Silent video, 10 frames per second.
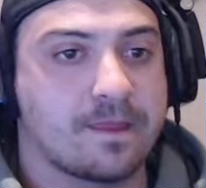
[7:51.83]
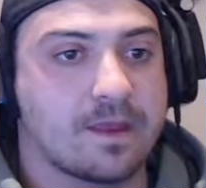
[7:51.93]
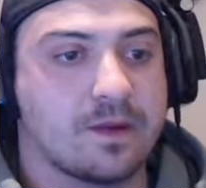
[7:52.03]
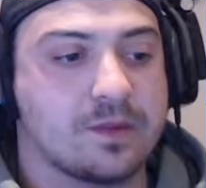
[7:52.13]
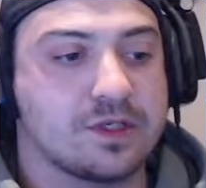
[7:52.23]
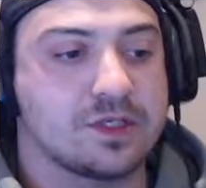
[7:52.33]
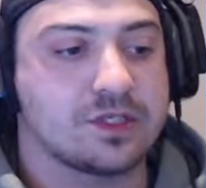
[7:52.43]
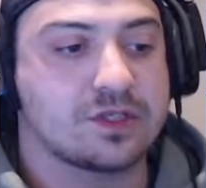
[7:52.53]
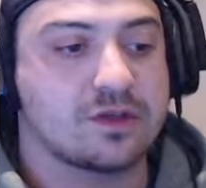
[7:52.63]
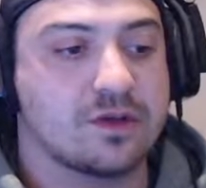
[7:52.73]
Can we
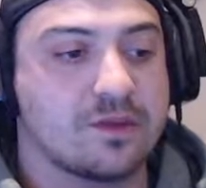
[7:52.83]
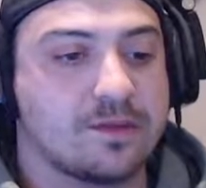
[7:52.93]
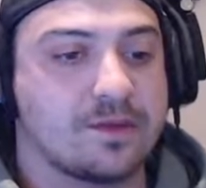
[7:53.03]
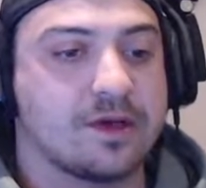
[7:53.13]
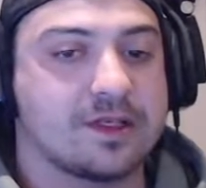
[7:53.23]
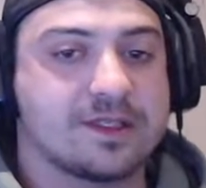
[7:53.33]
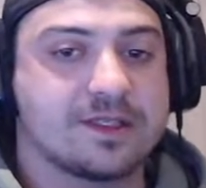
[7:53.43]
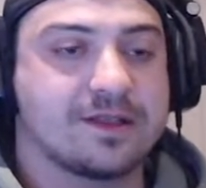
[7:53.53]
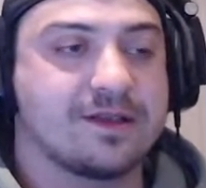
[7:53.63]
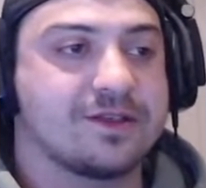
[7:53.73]
just stop? Oh,
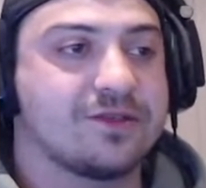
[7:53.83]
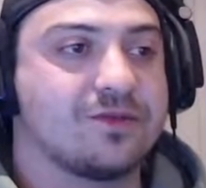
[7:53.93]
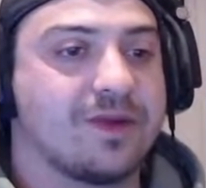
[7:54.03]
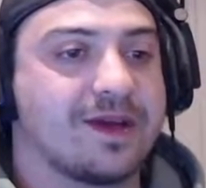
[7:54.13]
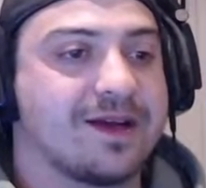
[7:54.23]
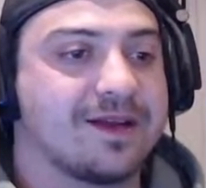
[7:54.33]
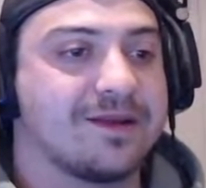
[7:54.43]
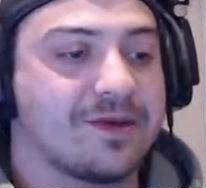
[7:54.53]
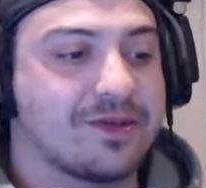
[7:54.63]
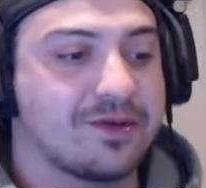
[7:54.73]
this is way harder
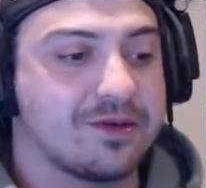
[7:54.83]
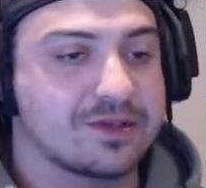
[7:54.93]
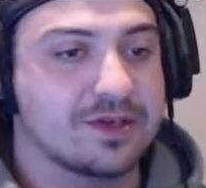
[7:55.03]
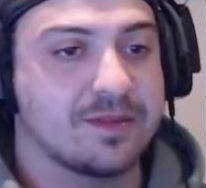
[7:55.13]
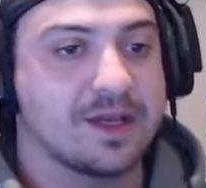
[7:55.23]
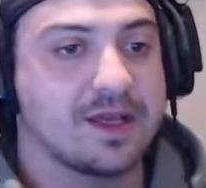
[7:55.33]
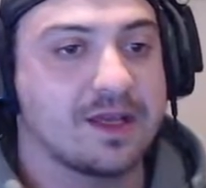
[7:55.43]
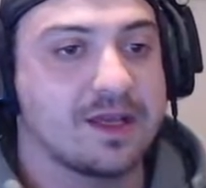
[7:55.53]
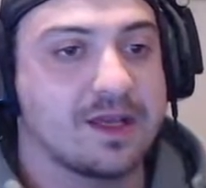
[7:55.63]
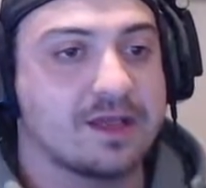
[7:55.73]
than I thought it was going to be.
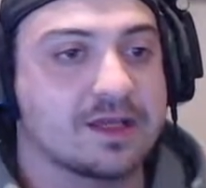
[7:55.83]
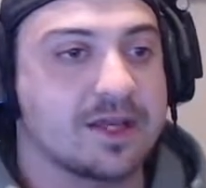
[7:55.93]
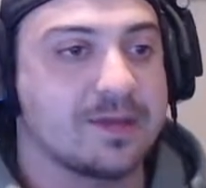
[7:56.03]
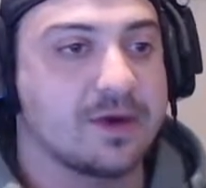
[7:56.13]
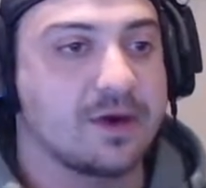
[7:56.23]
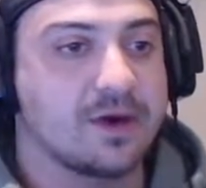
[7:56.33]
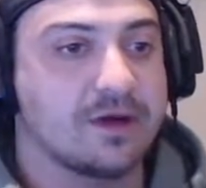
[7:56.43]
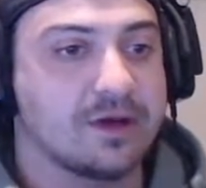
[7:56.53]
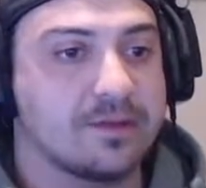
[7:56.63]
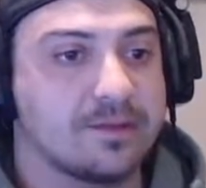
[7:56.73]
Let's keep an eye
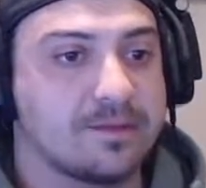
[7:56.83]
on it.